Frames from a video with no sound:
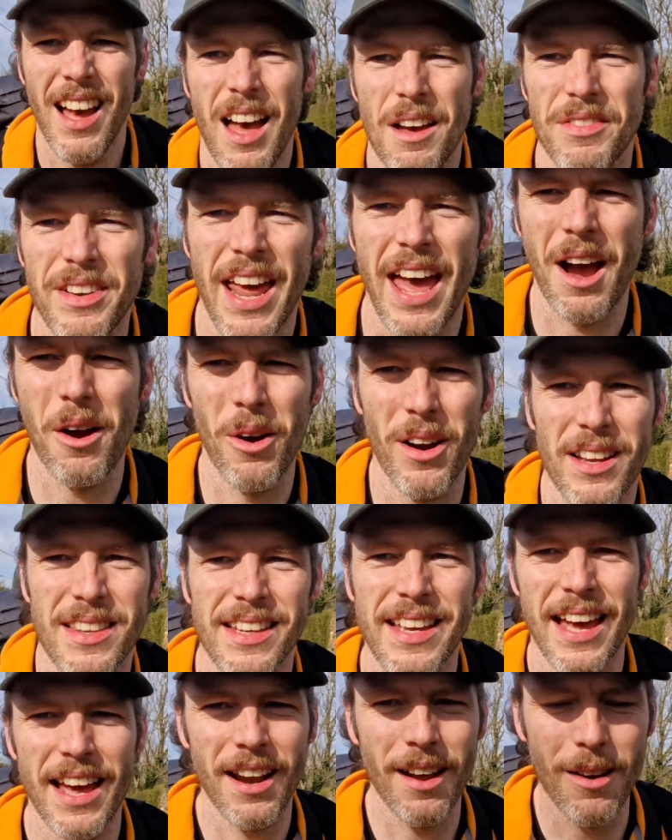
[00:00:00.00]
have an hour
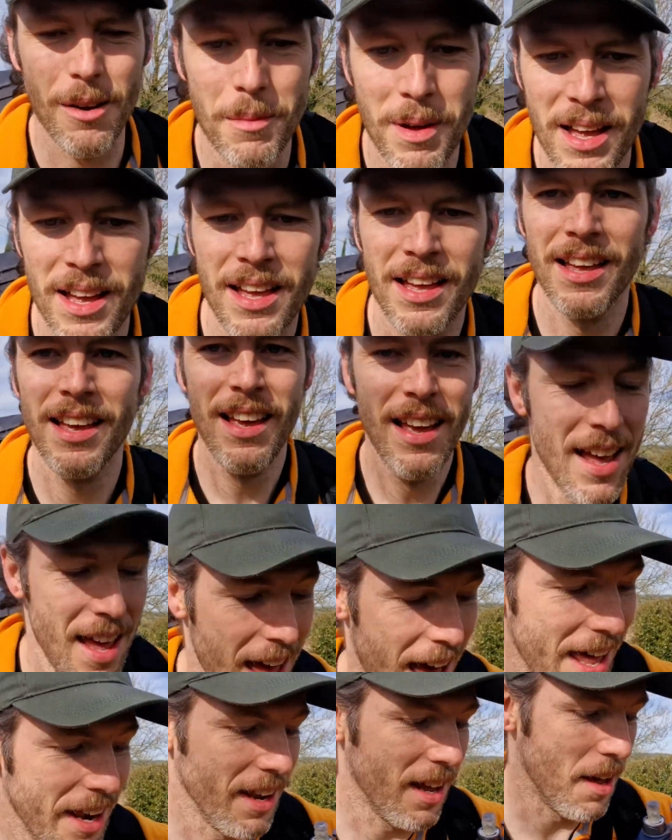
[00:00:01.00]
to get home
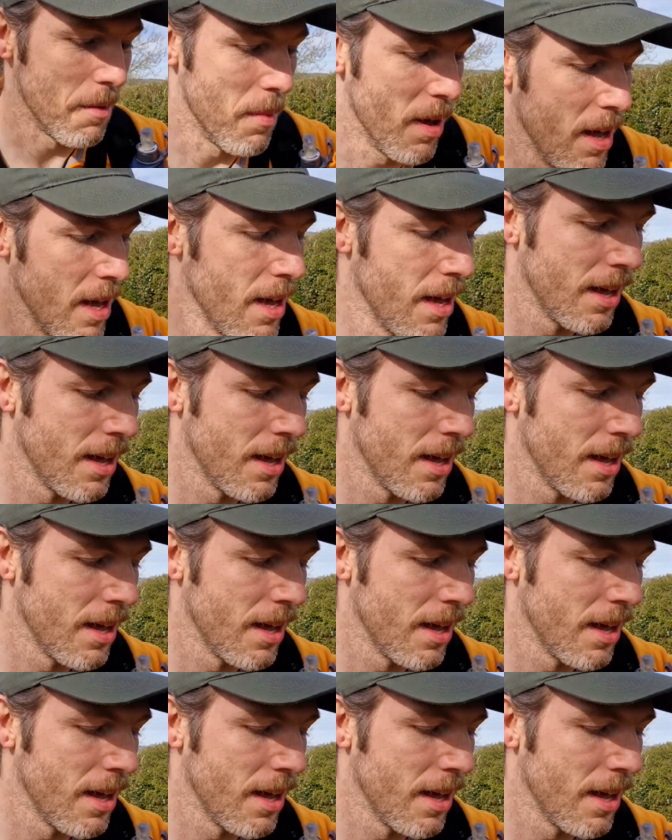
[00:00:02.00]
and I'm